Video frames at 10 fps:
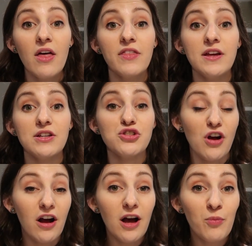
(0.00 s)
The
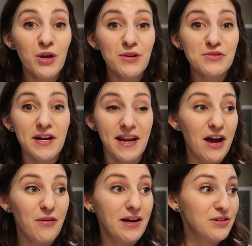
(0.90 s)
straw cup we use right
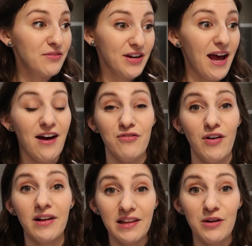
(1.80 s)
now, I don't even have
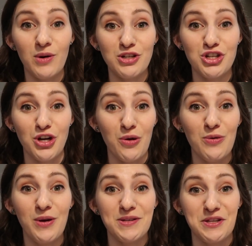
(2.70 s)
a clean one to show
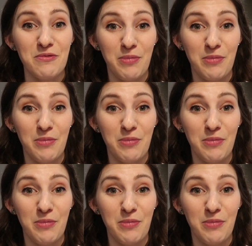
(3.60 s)
you because they're